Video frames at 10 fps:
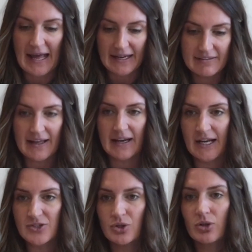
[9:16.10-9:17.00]
adding that
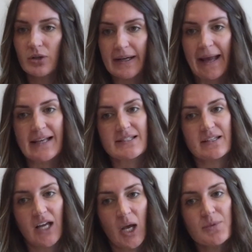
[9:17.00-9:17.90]
hydrochloric
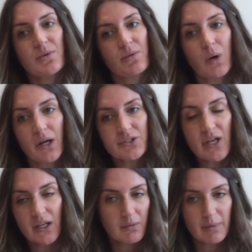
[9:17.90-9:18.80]
acid helps with water
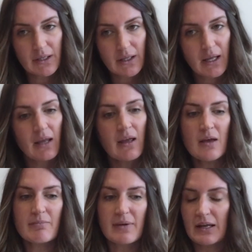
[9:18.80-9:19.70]
solubility,
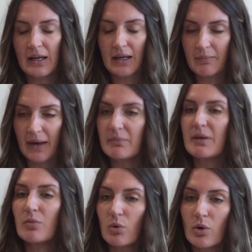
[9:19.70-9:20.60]
meaning it might be
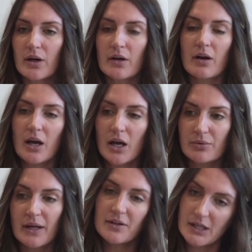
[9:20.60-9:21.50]
more
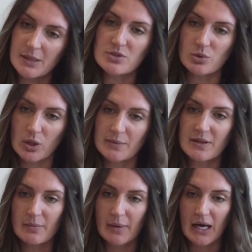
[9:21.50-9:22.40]
readily absorbed
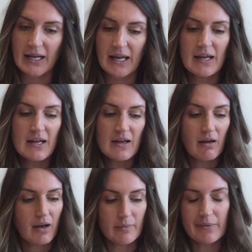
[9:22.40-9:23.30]
in the body.
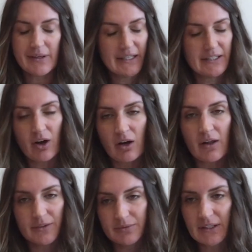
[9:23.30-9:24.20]
In all,
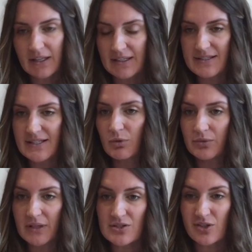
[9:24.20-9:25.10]
I'd really like to see more
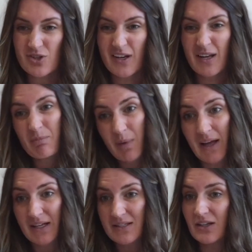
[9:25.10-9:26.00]
research on it,
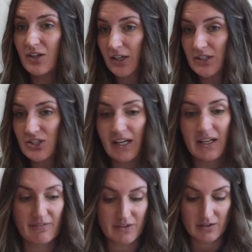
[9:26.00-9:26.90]
but it's encouraging,
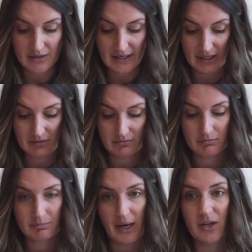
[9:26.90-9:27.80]
and I feel like it
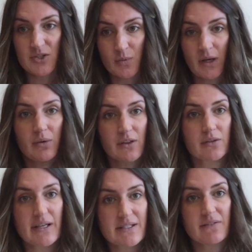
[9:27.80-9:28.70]
pairs well with the
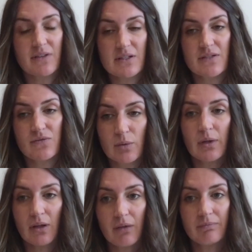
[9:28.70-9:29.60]
rest of this
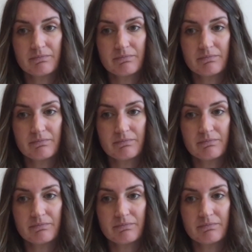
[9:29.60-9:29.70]
formula.